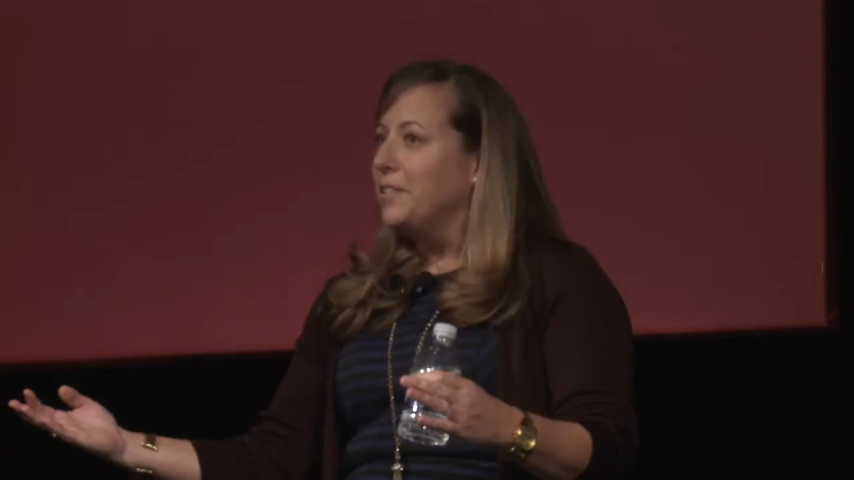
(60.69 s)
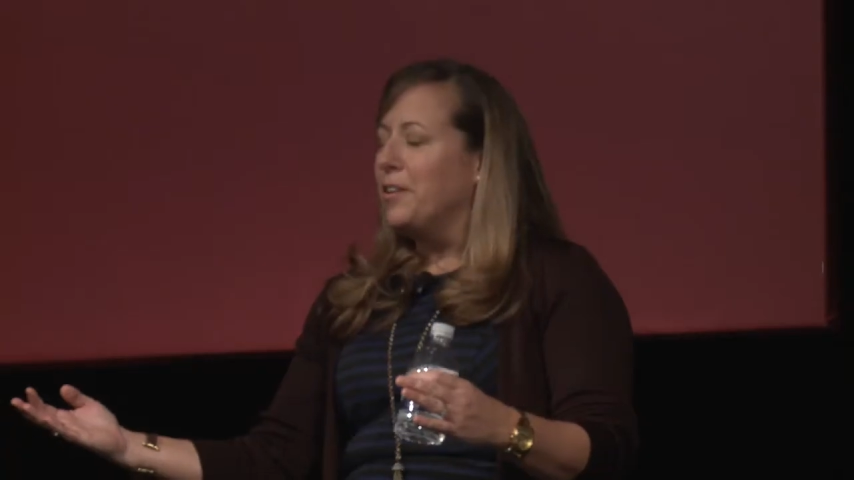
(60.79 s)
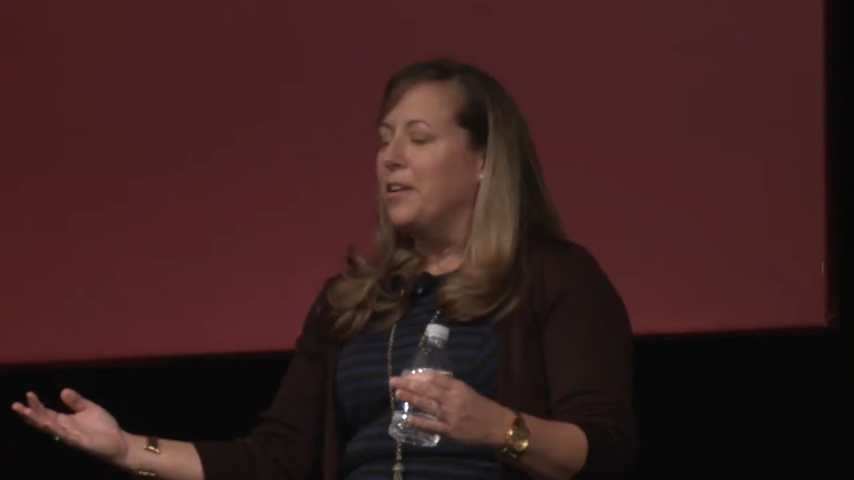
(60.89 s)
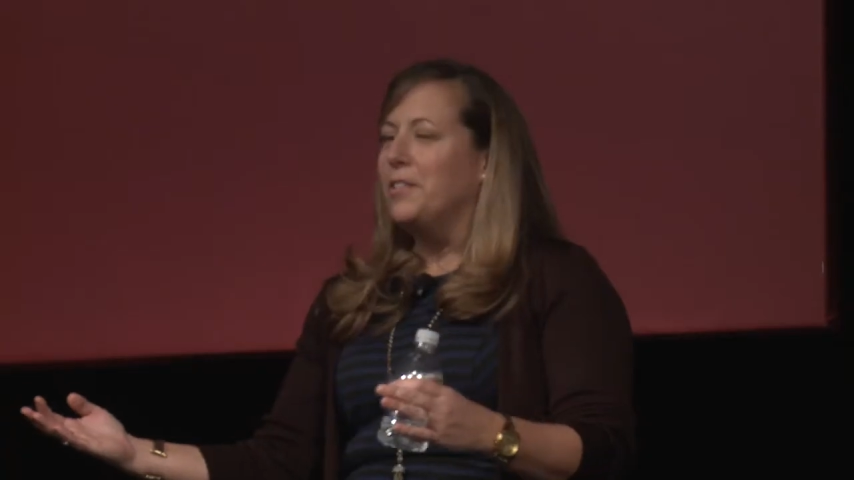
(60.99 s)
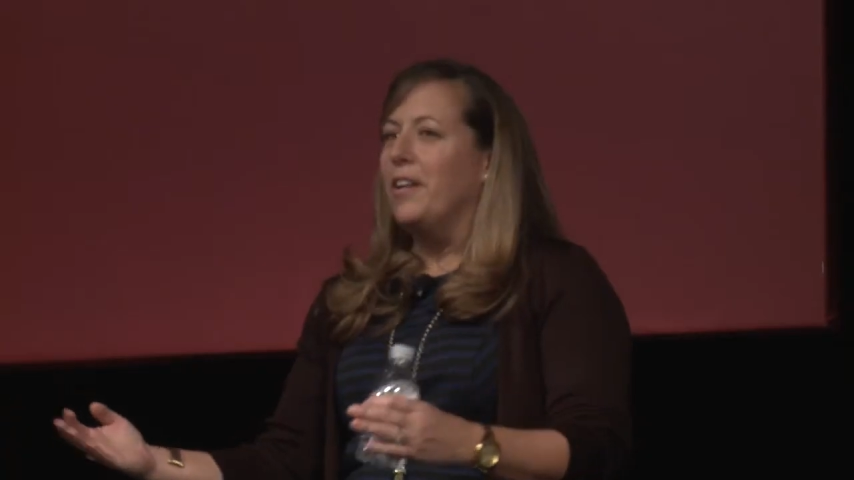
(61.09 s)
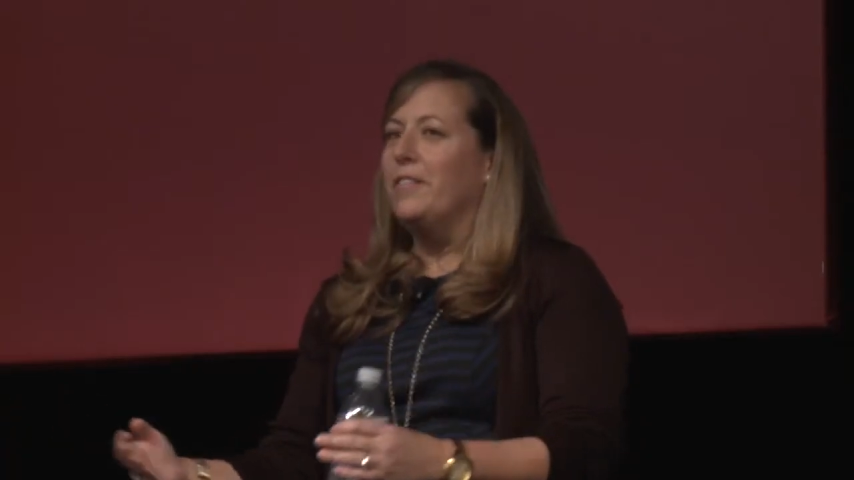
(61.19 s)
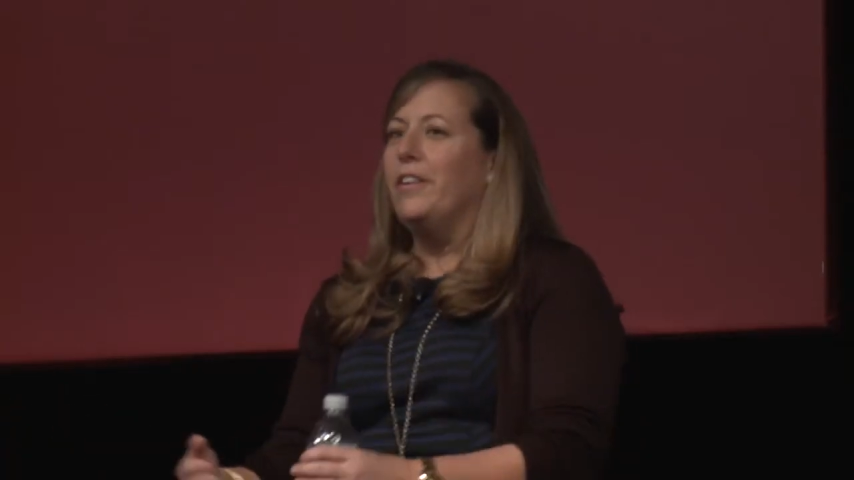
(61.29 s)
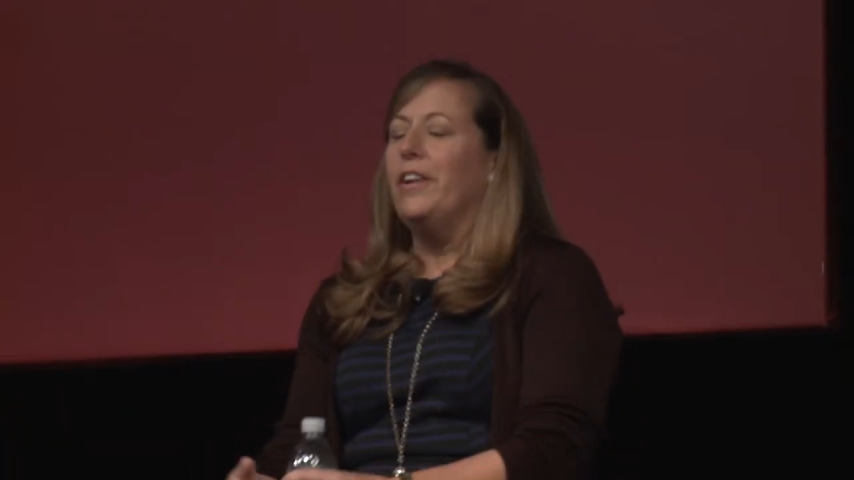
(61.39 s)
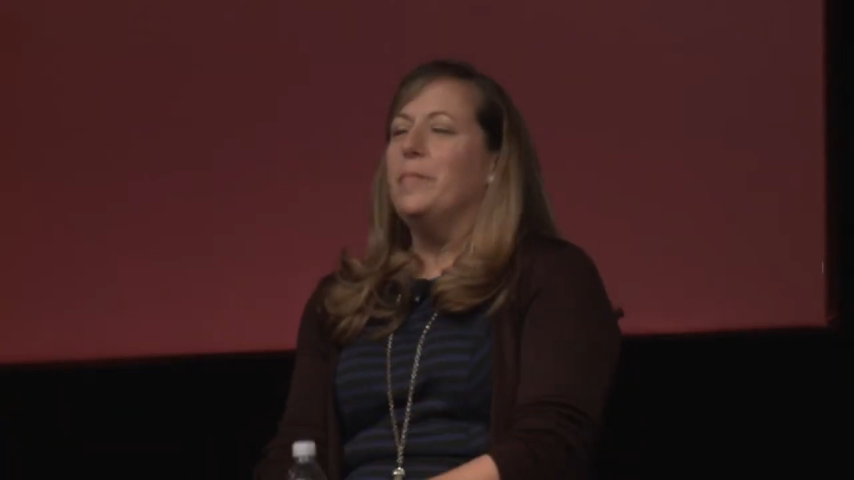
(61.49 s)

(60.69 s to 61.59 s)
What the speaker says: across all of your